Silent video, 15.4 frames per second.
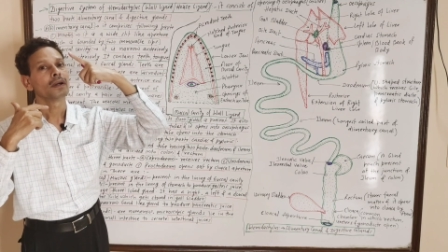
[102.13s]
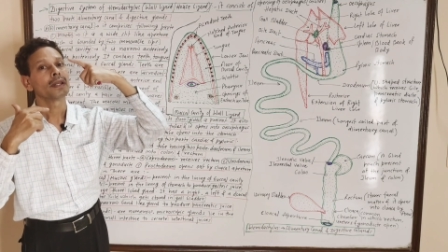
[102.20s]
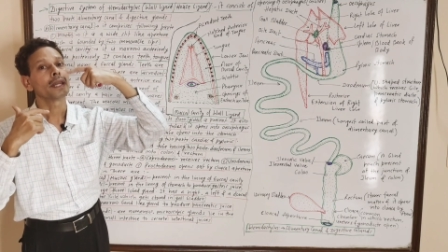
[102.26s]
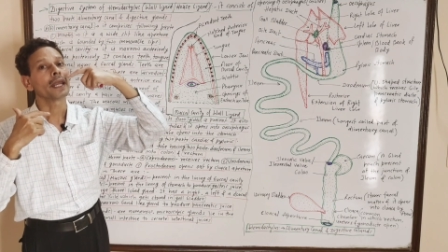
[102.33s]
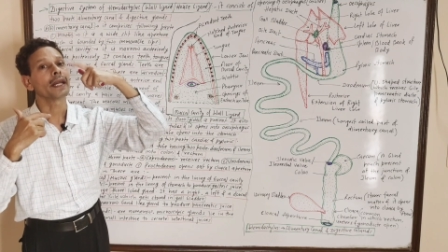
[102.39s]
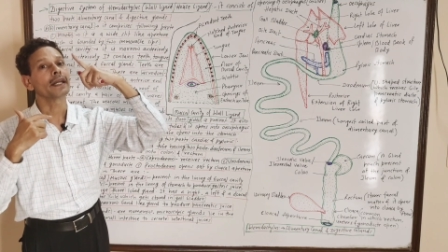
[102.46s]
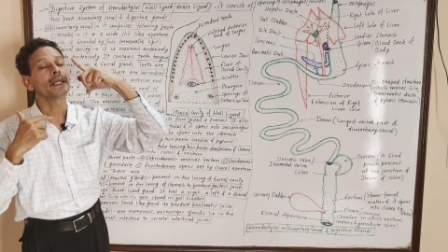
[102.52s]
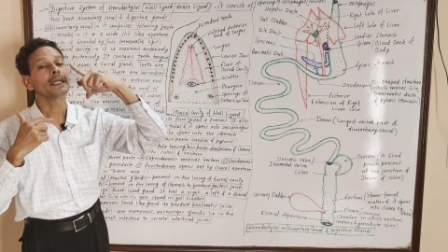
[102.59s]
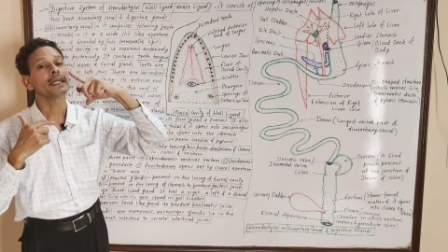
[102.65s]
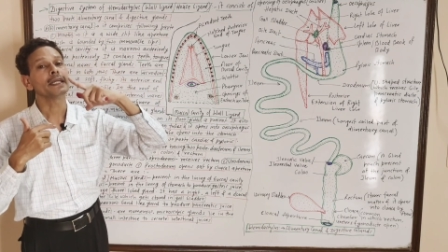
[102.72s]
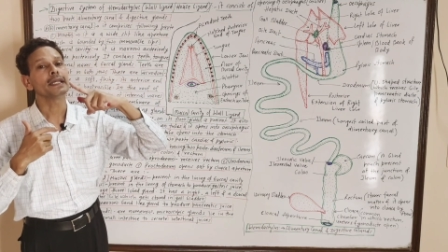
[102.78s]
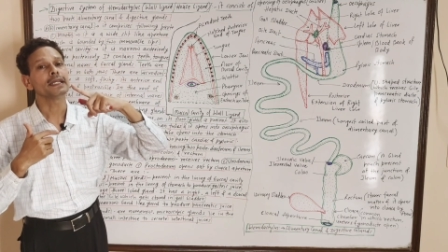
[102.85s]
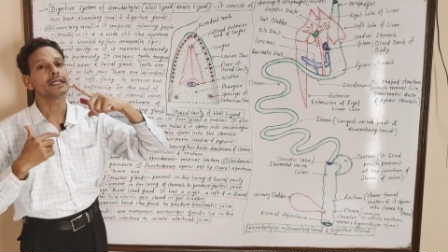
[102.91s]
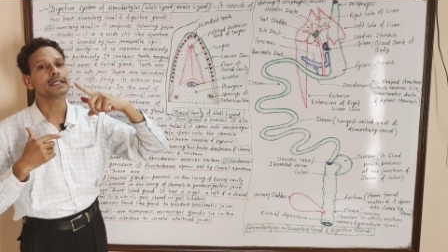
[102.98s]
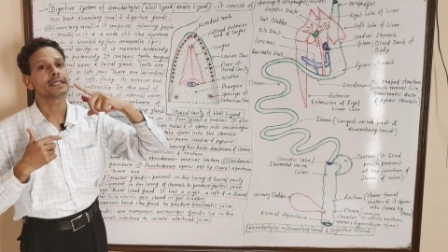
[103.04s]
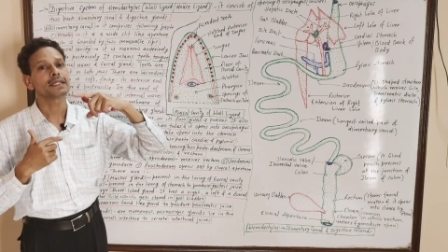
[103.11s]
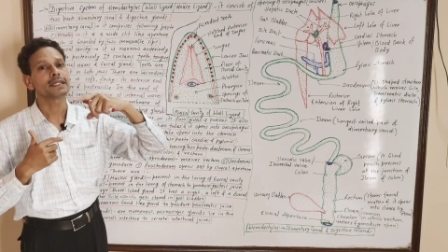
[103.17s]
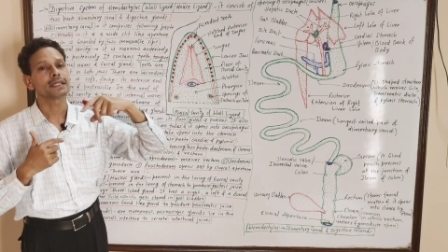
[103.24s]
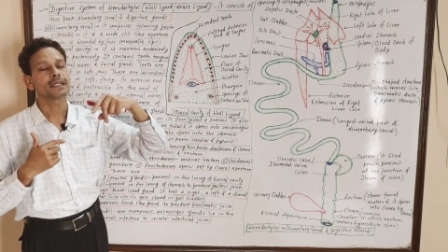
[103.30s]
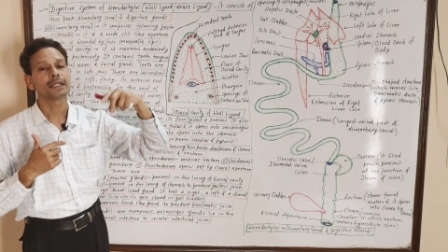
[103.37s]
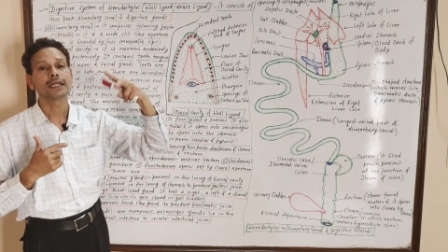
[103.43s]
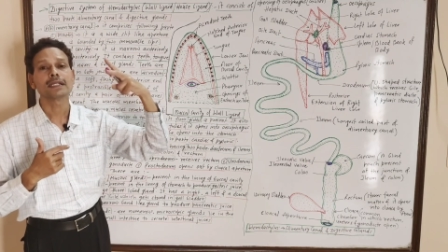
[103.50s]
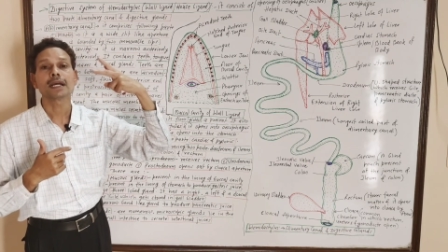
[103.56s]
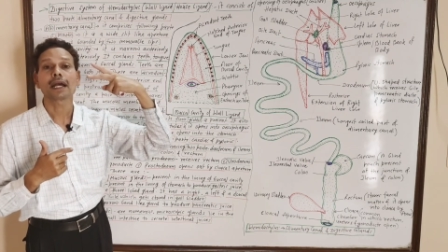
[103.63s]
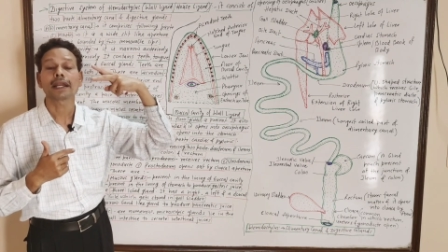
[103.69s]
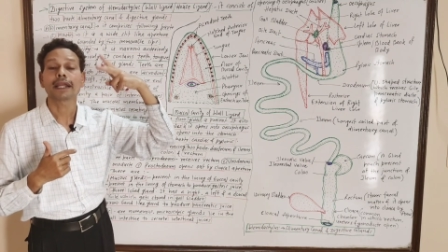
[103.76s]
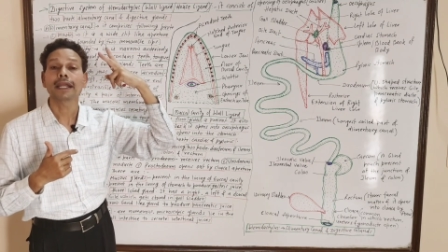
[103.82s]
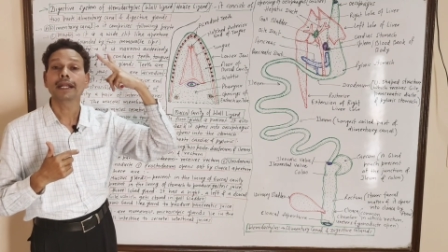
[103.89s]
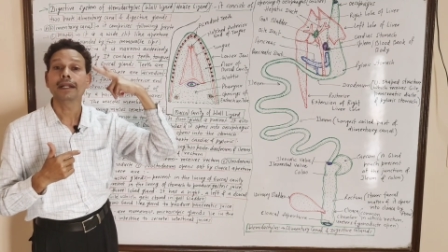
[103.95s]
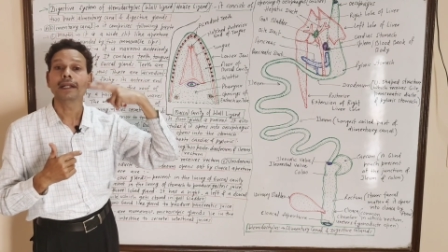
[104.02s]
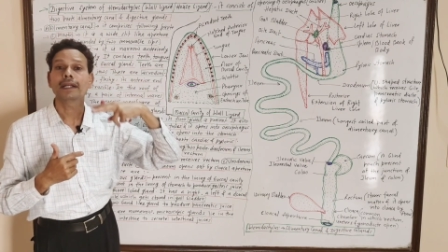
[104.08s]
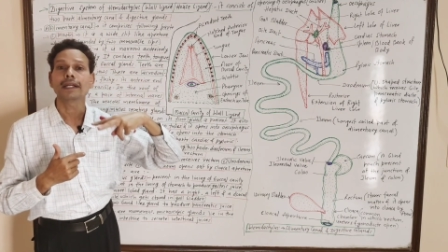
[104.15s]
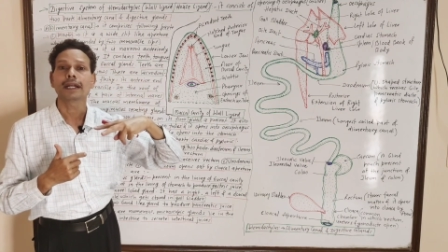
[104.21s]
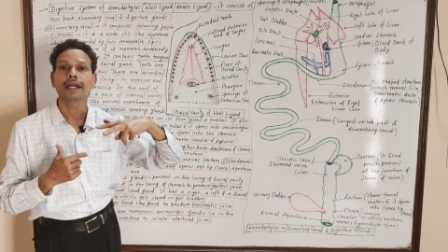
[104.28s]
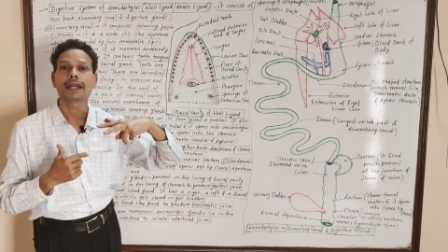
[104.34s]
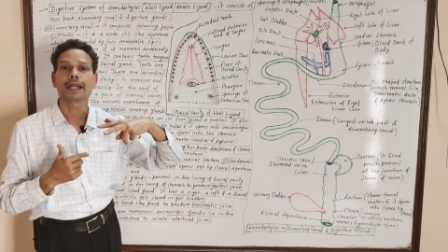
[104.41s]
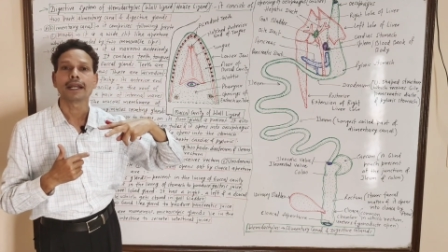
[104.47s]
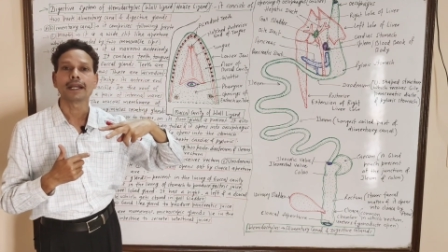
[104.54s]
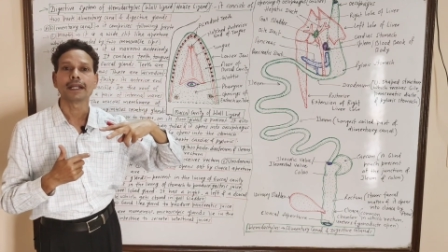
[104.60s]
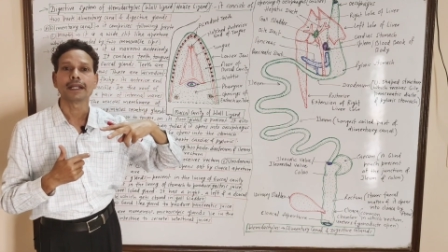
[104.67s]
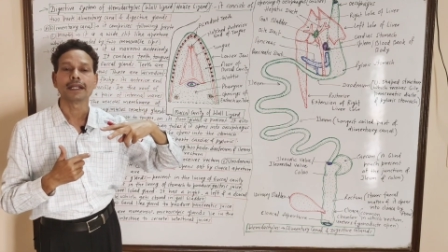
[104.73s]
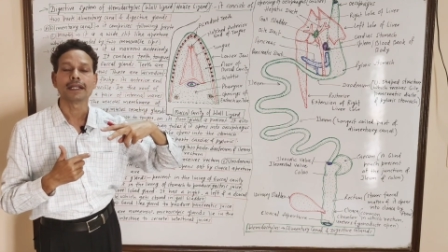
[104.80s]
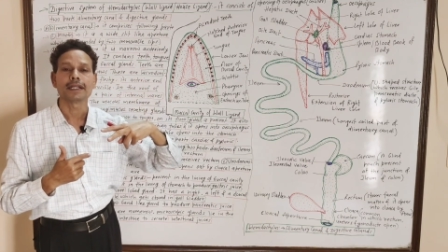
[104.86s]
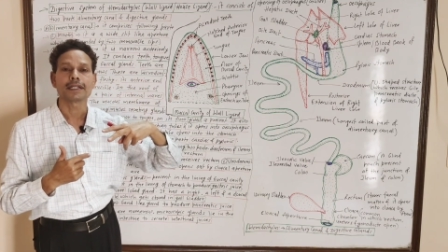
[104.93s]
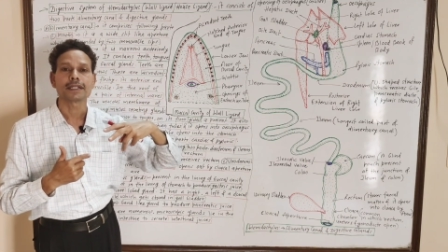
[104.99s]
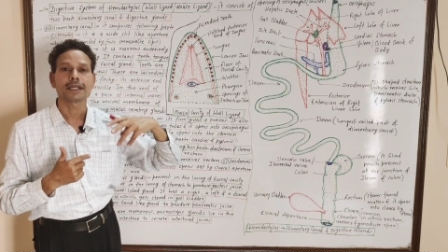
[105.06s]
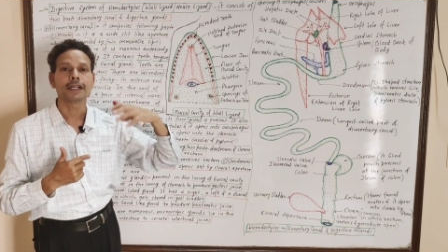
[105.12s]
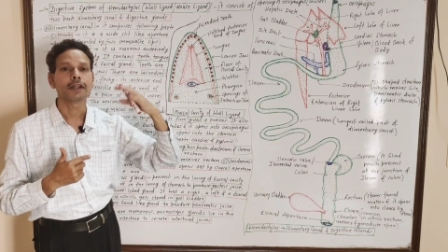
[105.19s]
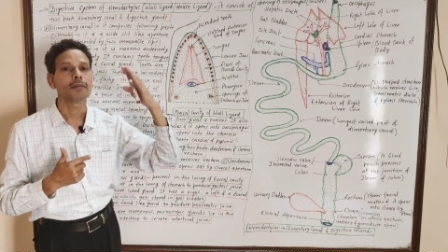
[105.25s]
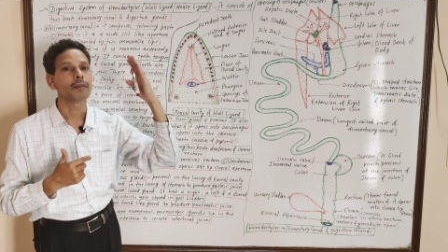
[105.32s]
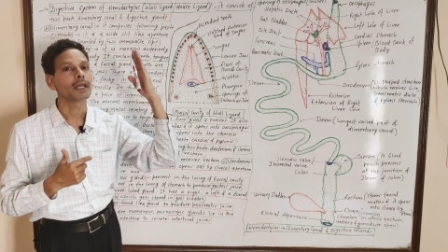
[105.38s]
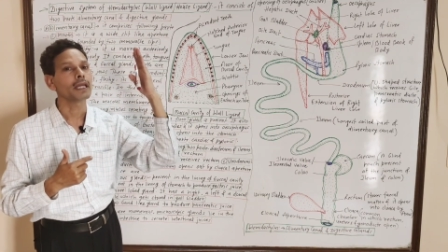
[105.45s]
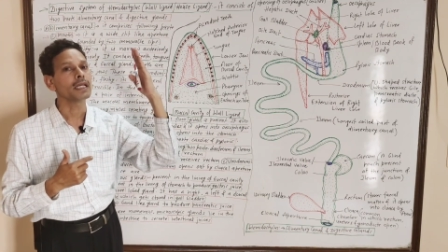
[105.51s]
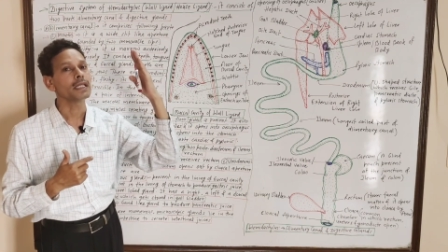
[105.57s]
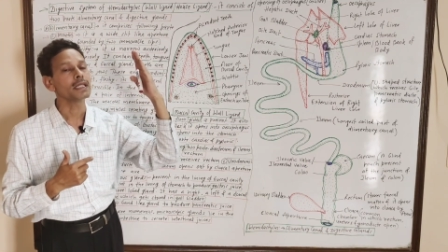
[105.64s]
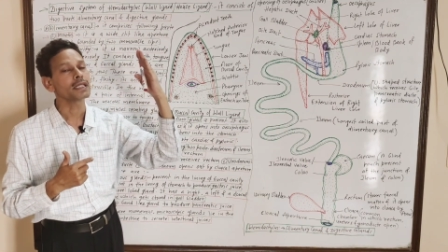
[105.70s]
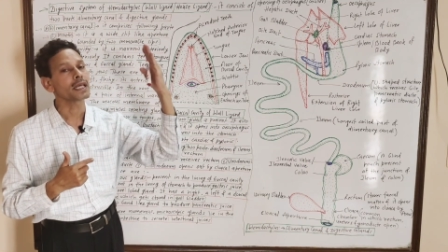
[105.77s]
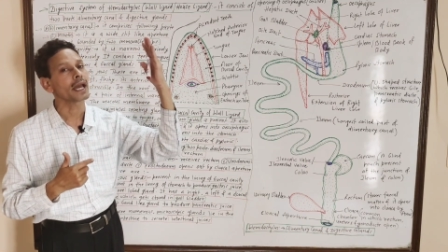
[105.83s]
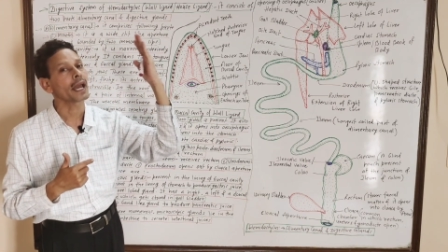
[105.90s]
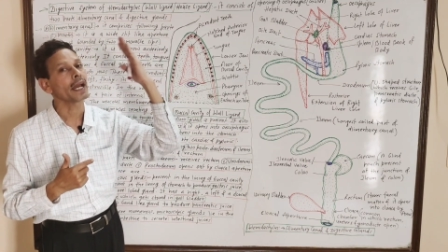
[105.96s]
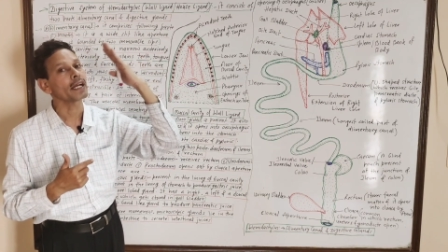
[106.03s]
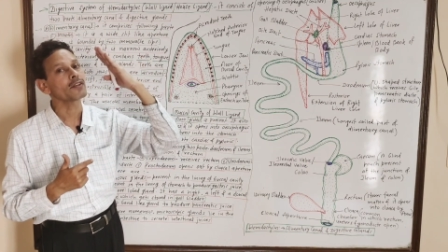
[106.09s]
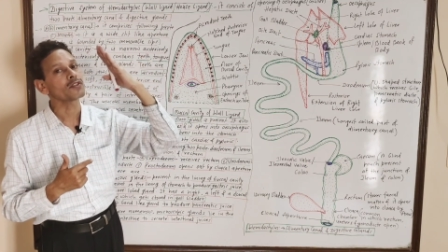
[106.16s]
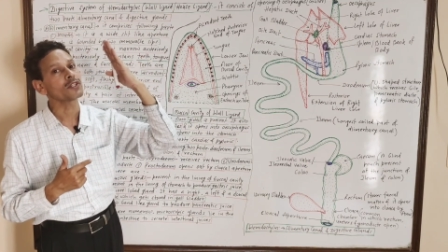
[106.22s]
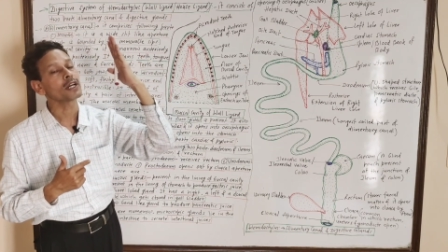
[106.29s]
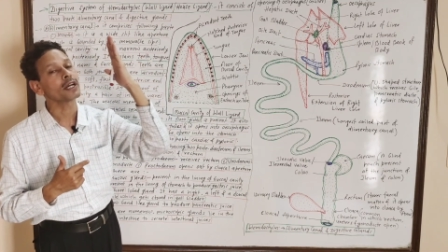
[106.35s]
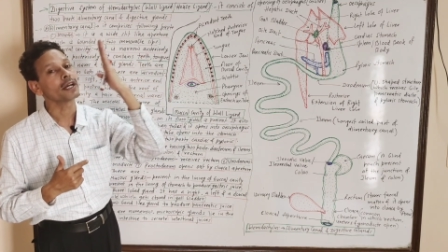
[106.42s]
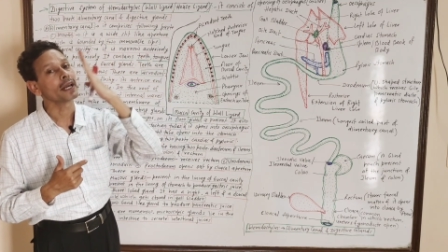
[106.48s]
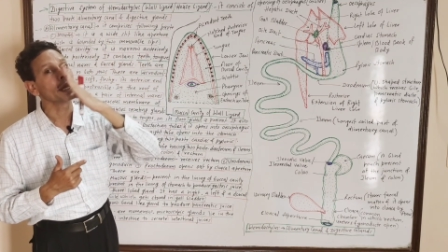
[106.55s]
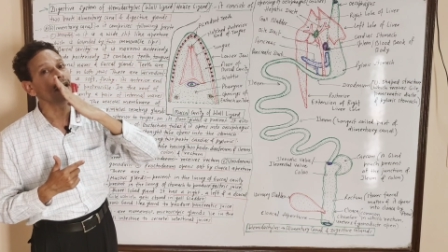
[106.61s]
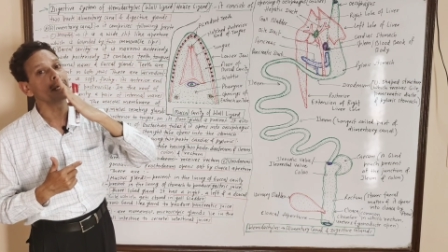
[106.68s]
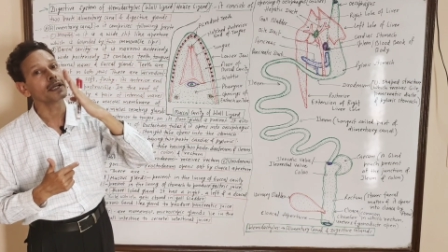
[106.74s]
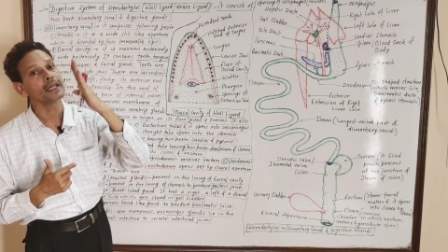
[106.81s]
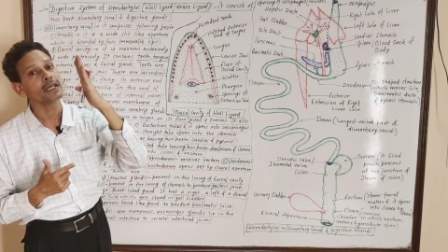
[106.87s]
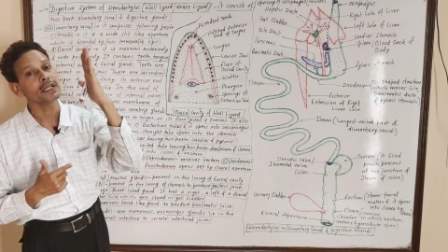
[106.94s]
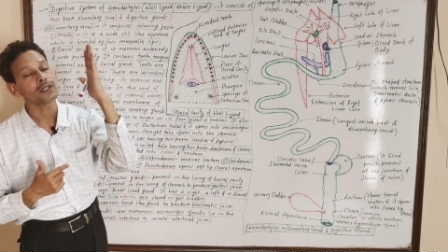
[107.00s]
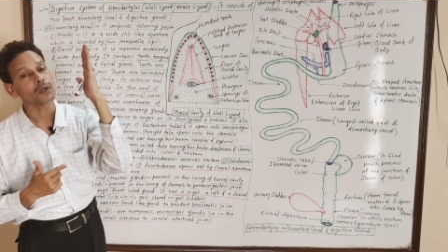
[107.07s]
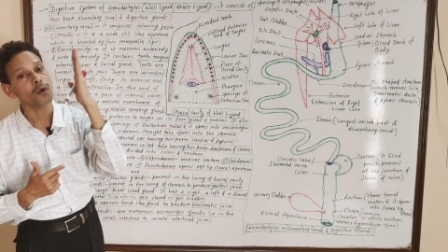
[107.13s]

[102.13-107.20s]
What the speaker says: nares. These are internal nares. It means the external nares